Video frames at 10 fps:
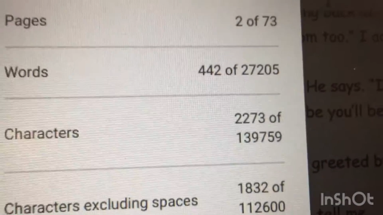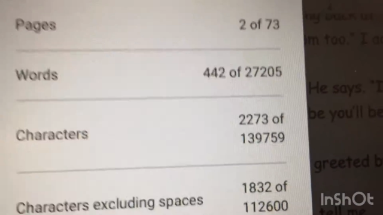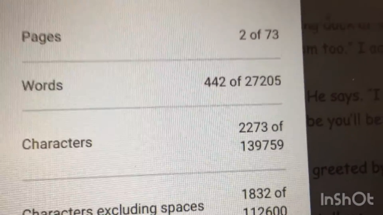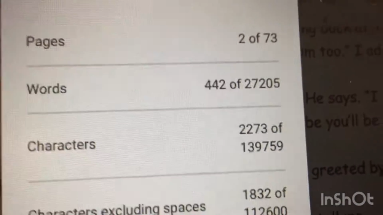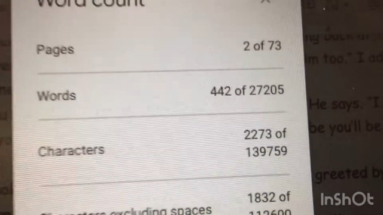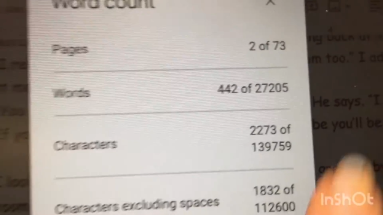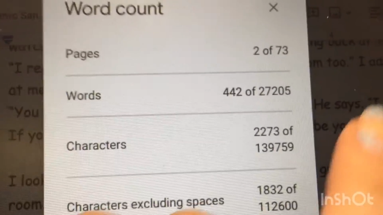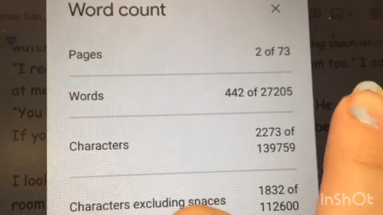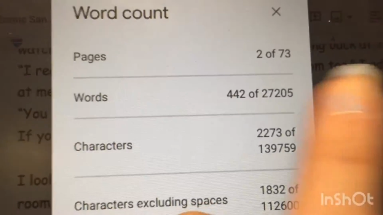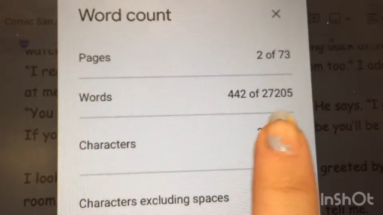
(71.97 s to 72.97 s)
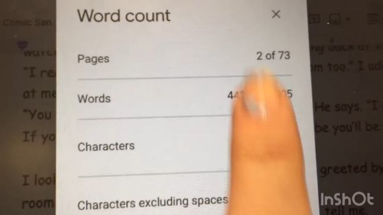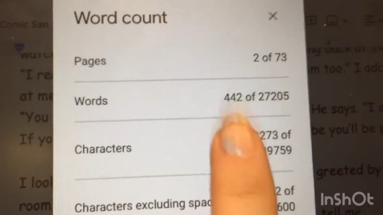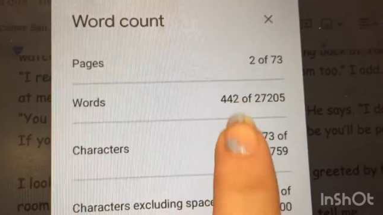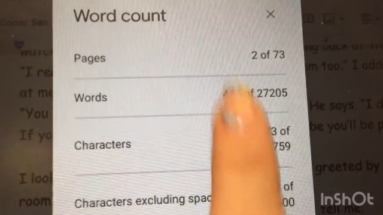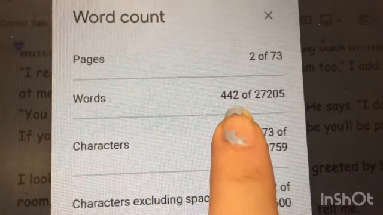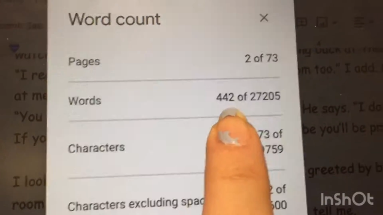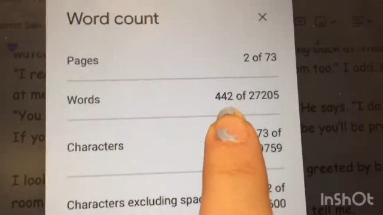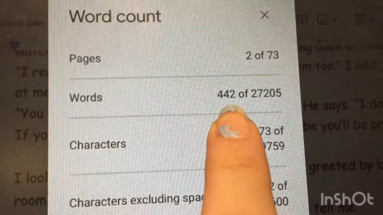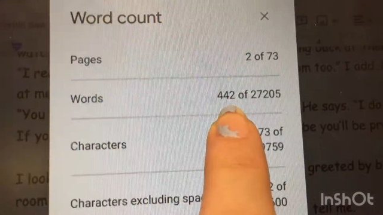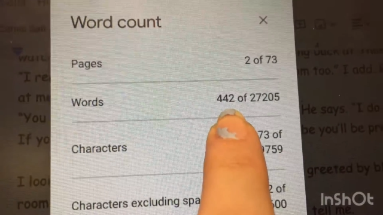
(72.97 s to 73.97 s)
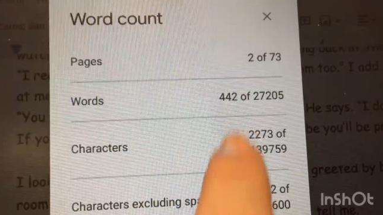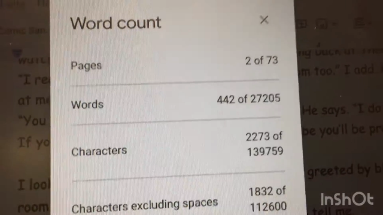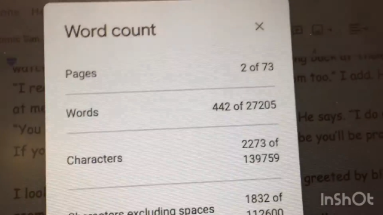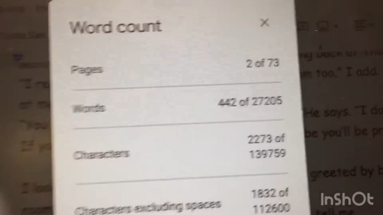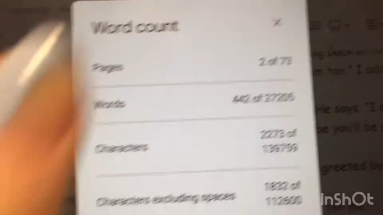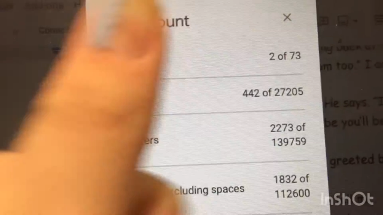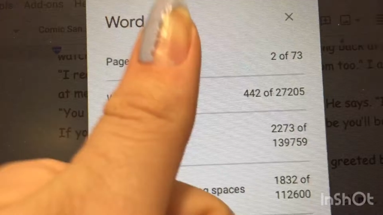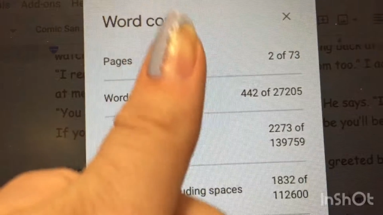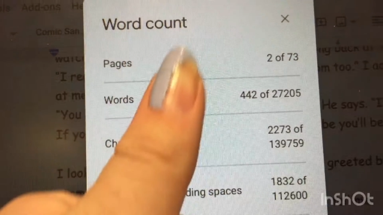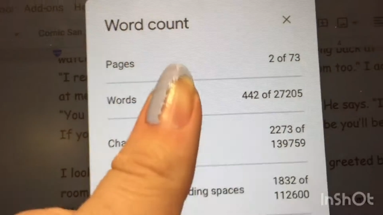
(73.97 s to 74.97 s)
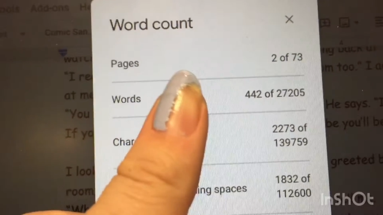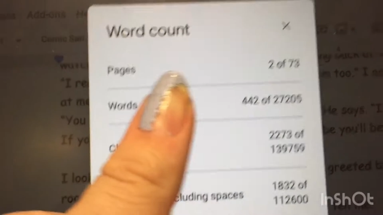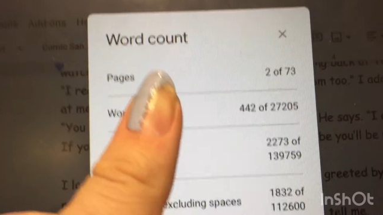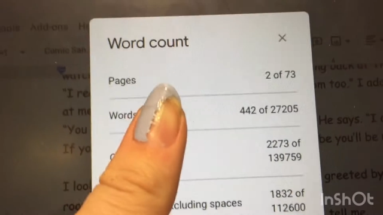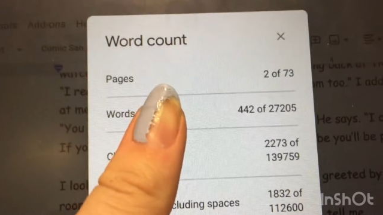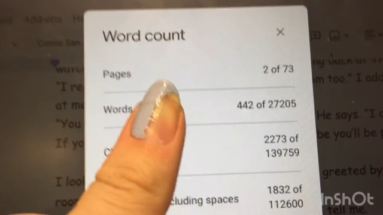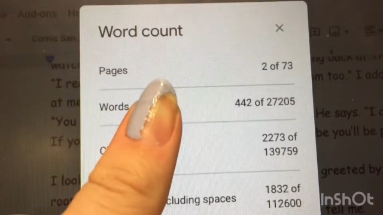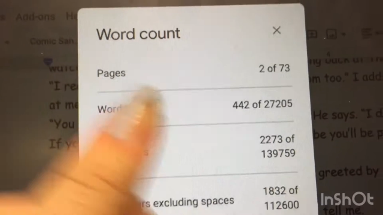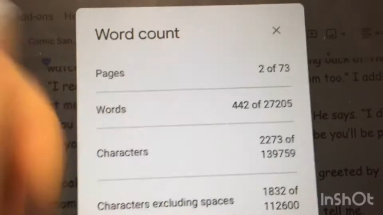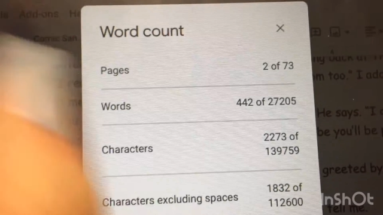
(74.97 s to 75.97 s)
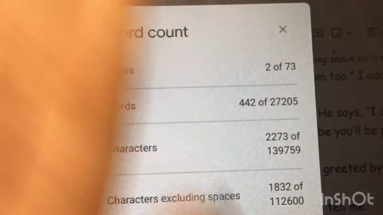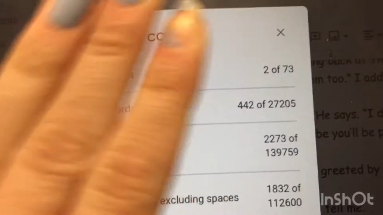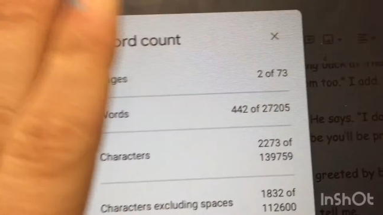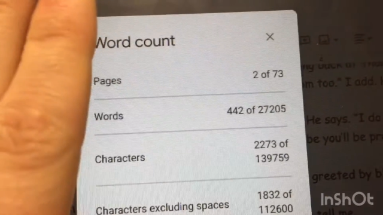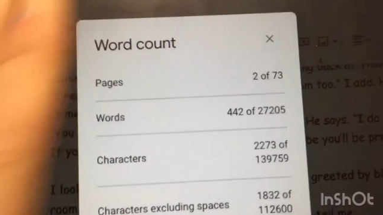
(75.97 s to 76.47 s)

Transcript: Nobody's mouth can be seen.